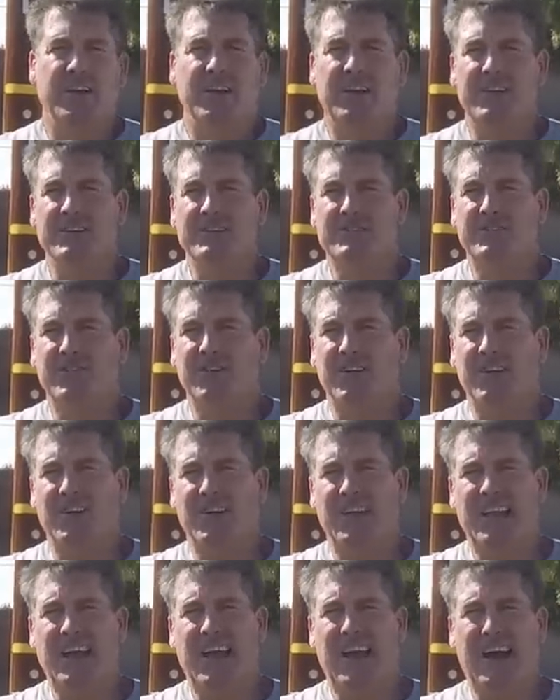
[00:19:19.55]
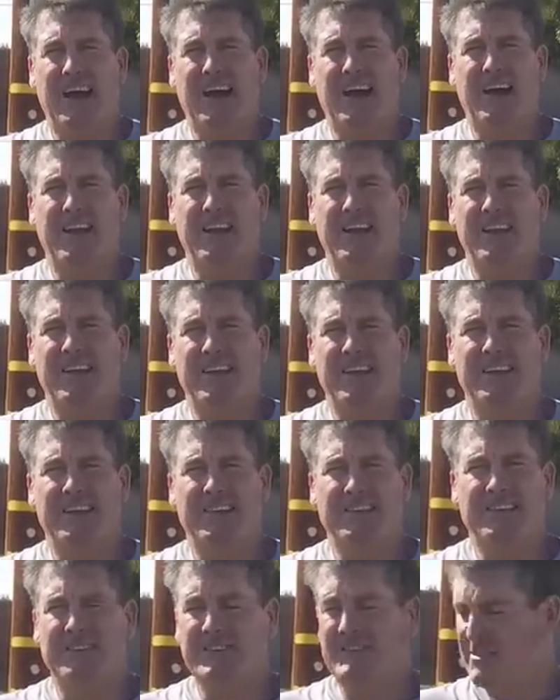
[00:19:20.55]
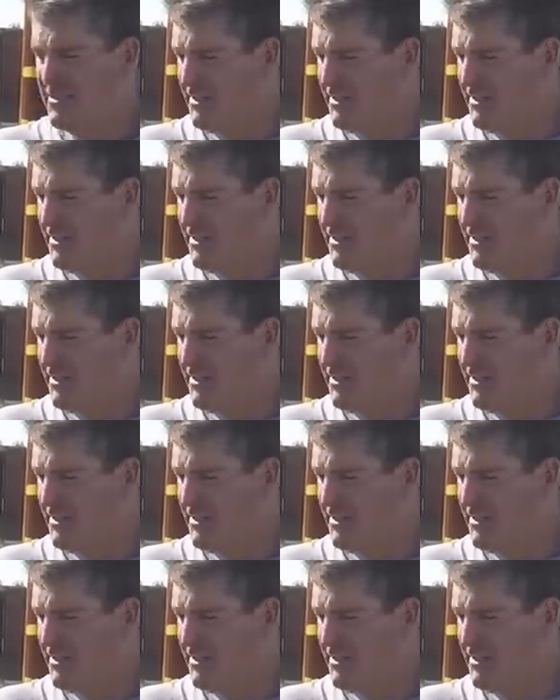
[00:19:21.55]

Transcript: considering that, and